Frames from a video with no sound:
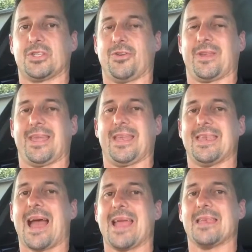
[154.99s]
So you're going to get
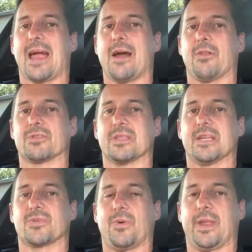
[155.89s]
$9 of
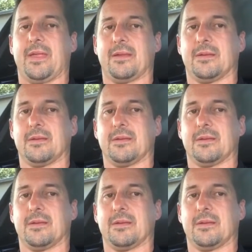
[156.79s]
that 20.